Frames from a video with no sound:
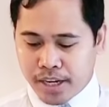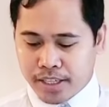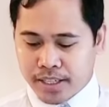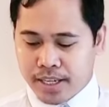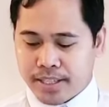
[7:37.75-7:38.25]
It
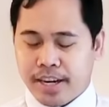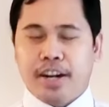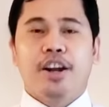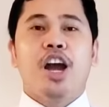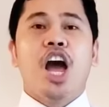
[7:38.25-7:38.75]
says
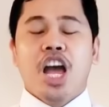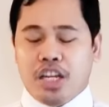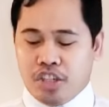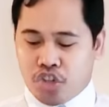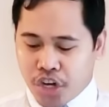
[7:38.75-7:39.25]
here,
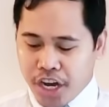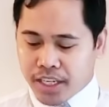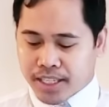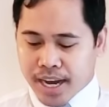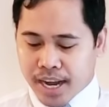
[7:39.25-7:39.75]

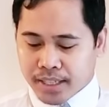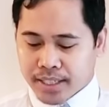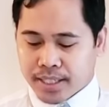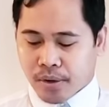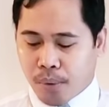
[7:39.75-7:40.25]

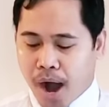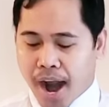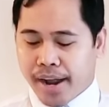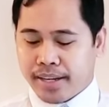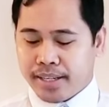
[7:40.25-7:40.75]
Jesus
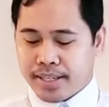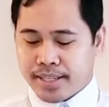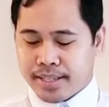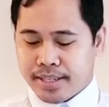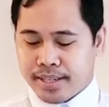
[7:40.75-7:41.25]

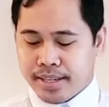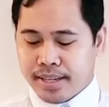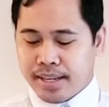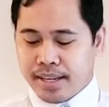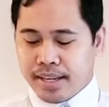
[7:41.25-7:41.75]
Christ
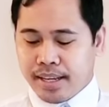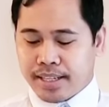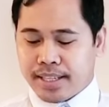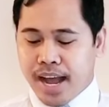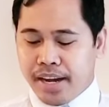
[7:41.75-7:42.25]

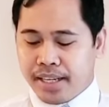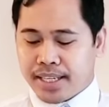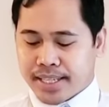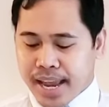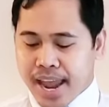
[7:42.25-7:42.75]
is that the
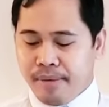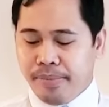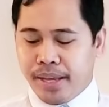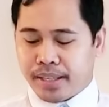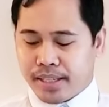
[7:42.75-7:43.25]
same
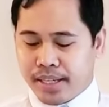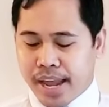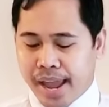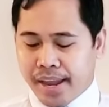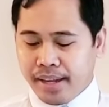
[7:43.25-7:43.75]

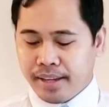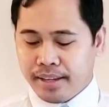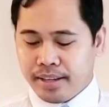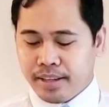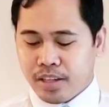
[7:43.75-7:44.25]
yesterday,
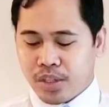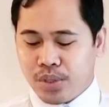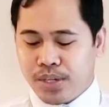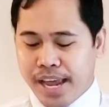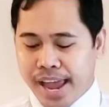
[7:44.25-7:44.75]

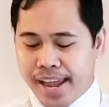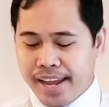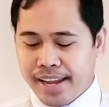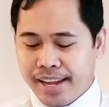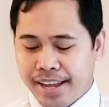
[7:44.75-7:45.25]

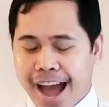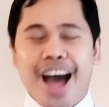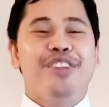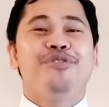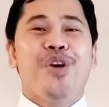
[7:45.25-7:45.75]
today,
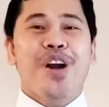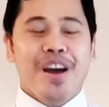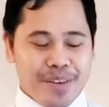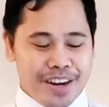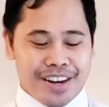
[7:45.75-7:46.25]
and
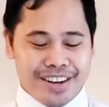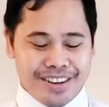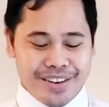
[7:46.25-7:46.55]
forever.